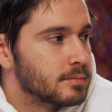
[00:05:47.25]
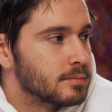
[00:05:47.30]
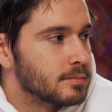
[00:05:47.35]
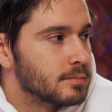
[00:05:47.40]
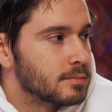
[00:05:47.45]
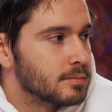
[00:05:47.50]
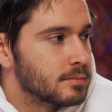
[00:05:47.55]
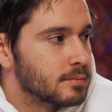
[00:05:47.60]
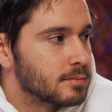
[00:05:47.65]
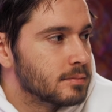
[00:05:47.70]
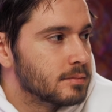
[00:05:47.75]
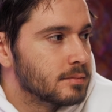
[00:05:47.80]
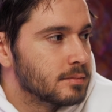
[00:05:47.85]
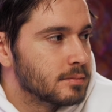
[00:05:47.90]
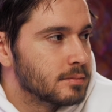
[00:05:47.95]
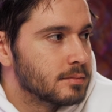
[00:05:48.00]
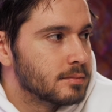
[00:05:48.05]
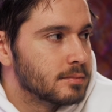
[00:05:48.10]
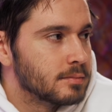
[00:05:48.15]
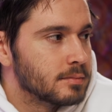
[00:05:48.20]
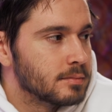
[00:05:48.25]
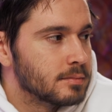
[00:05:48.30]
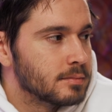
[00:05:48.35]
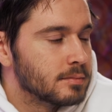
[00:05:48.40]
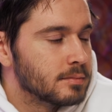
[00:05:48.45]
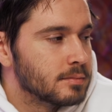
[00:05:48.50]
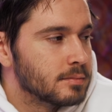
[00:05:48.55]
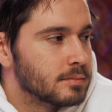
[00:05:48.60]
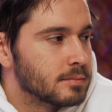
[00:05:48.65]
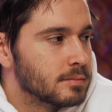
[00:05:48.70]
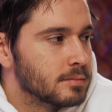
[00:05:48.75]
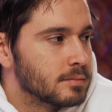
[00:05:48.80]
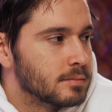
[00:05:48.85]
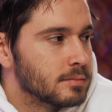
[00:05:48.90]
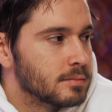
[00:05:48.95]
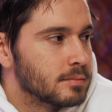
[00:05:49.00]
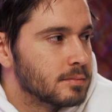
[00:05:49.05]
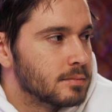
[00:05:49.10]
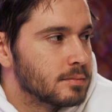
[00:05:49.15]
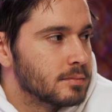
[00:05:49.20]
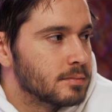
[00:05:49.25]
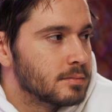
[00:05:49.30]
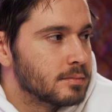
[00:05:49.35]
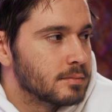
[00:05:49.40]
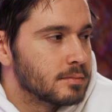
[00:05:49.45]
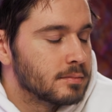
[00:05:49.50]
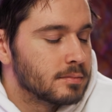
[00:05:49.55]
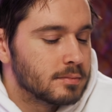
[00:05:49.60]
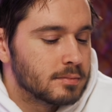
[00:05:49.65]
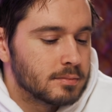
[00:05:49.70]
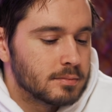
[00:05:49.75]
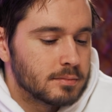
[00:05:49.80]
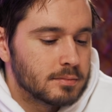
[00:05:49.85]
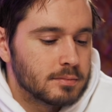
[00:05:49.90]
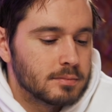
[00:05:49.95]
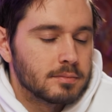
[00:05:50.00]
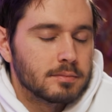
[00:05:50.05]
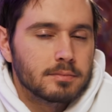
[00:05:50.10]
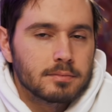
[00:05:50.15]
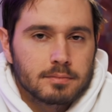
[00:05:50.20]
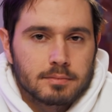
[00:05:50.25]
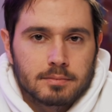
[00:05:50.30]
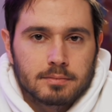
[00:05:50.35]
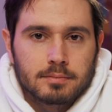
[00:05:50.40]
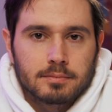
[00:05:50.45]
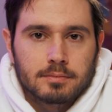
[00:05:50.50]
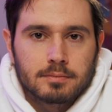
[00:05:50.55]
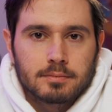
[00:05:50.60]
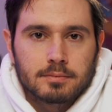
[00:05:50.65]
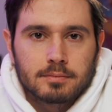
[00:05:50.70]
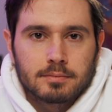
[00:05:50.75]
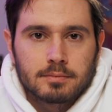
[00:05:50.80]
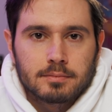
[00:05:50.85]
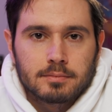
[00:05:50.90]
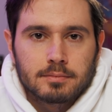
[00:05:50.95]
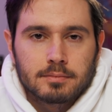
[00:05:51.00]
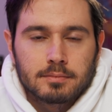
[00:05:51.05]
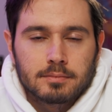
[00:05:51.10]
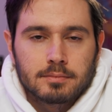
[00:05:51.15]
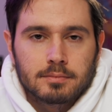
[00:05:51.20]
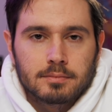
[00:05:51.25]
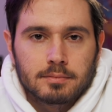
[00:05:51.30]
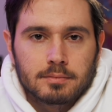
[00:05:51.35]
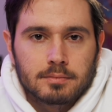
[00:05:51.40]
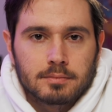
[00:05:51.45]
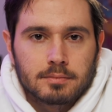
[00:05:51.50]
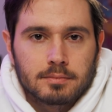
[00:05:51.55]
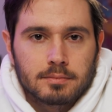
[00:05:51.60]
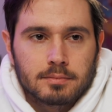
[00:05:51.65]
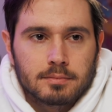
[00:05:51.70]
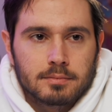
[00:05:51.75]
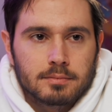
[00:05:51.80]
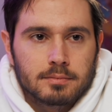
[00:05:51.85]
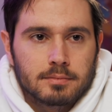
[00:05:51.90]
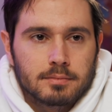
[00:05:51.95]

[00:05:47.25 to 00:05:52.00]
[no speech]